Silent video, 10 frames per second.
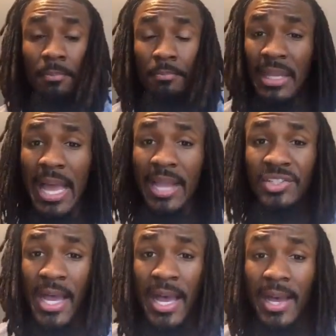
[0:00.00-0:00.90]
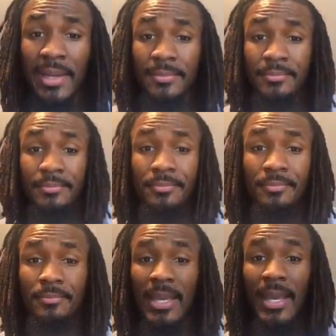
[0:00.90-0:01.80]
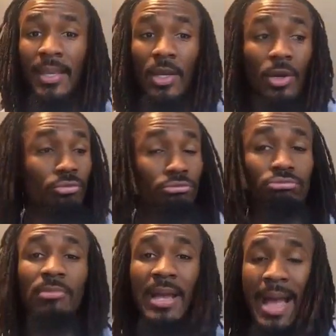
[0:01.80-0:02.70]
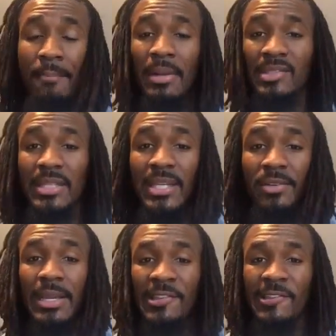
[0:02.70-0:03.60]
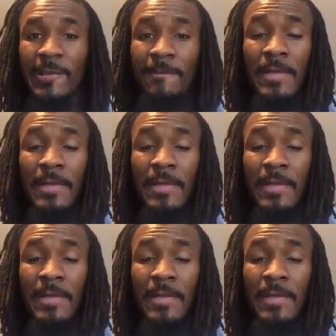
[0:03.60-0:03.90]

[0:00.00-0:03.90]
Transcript: Be like John. Hey, yo, I must decrease.